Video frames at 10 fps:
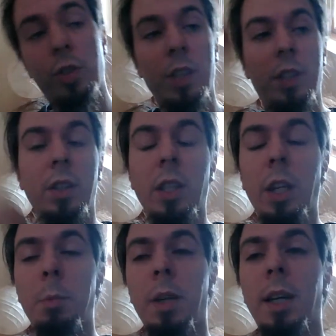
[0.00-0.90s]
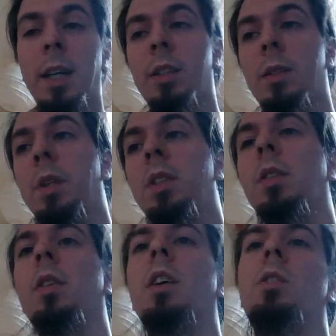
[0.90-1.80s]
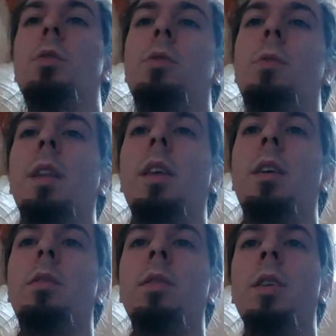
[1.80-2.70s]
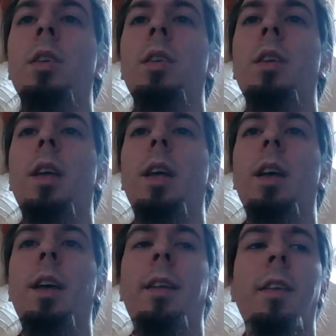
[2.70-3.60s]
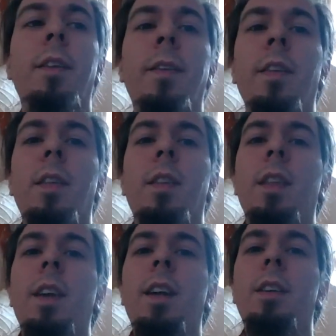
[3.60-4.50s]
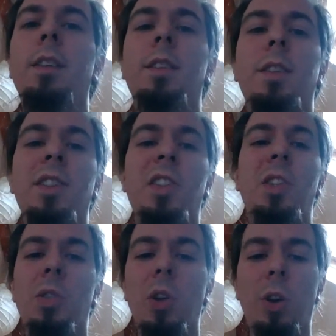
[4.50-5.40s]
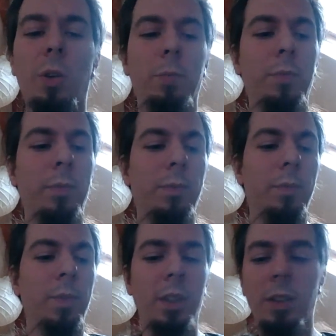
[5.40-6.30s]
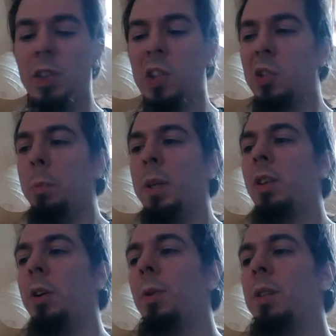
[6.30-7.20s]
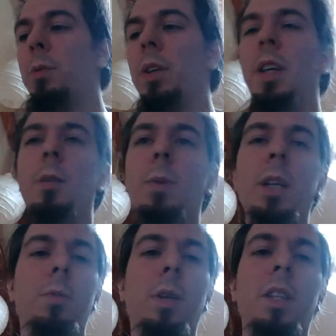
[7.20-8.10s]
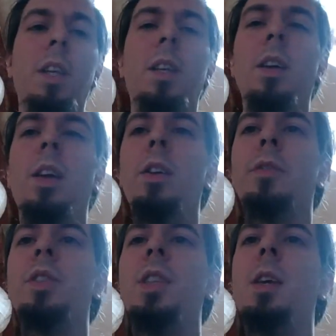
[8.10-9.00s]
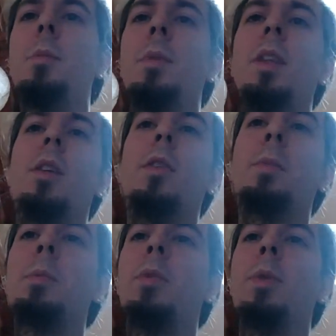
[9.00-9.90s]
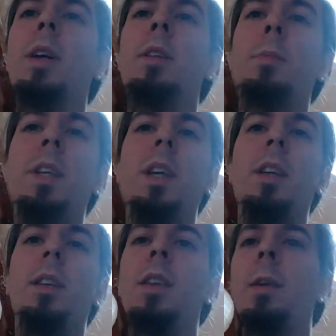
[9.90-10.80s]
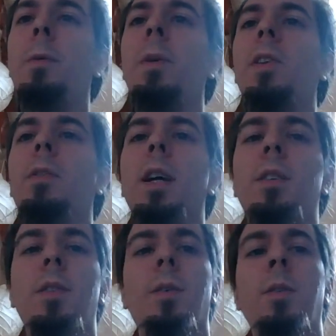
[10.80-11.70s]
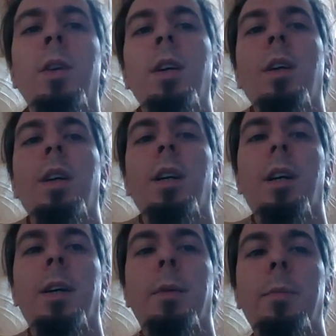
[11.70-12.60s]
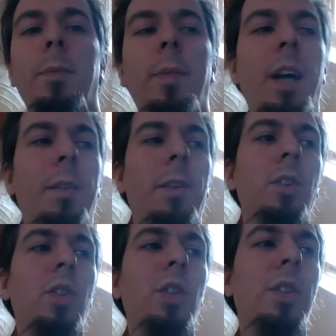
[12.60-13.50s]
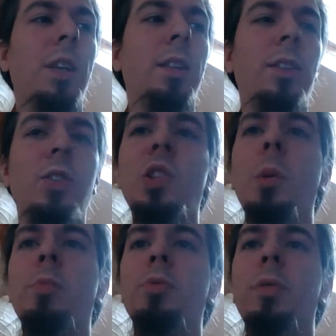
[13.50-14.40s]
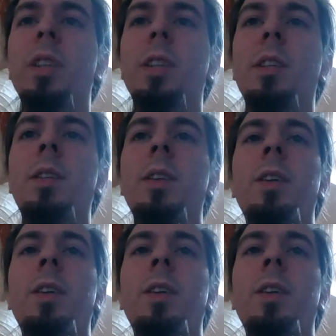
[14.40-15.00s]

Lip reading: just the same as Bitcoin Cash looks right now. And this is this is how Bitcoin was running when it was getting a lot of steam and a lot of people were adopting it and everything, right? So I think this is a proven,